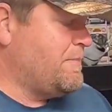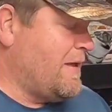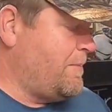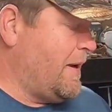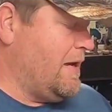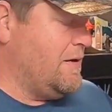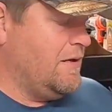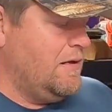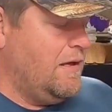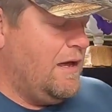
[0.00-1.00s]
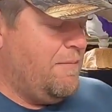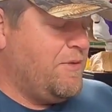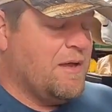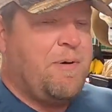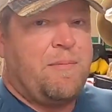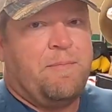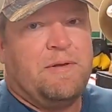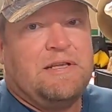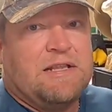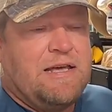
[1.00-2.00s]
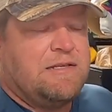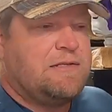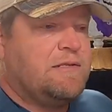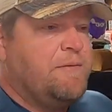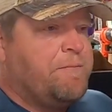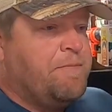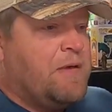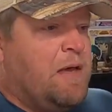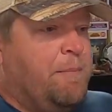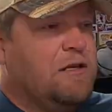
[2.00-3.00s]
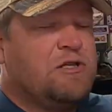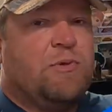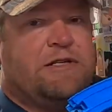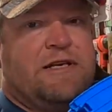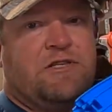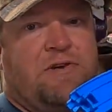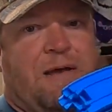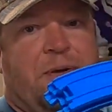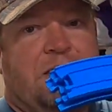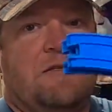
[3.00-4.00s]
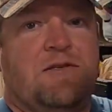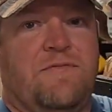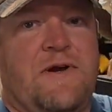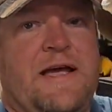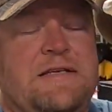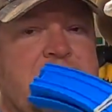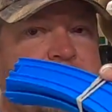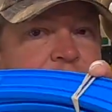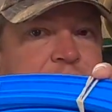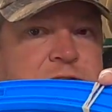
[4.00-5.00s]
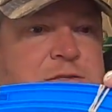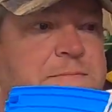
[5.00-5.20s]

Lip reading: it's by the pound. I'm thinking probably less. The 26 track pieces sold for $18. All